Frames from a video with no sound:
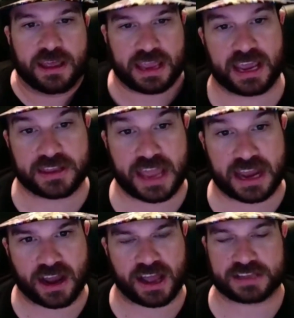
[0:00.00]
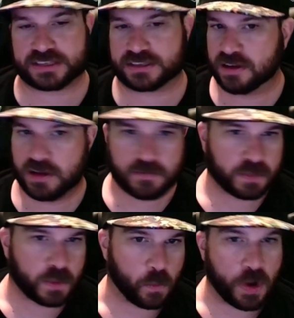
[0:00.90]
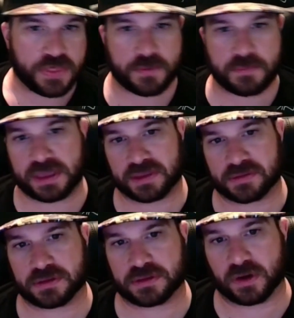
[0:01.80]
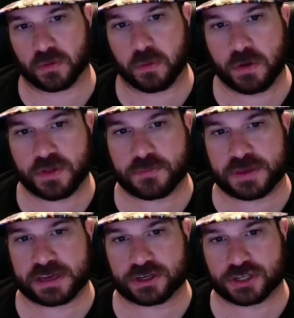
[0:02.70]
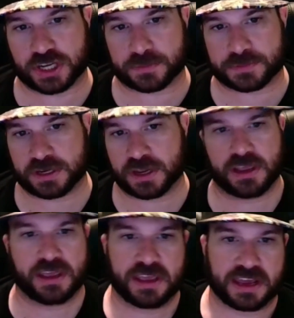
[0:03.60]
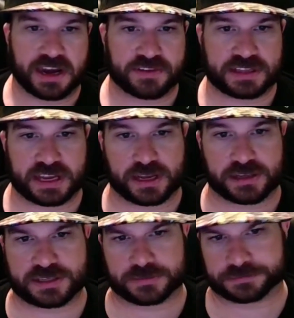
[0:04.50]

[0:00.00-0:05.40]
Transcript: And that cost, with it being shipped and everything else,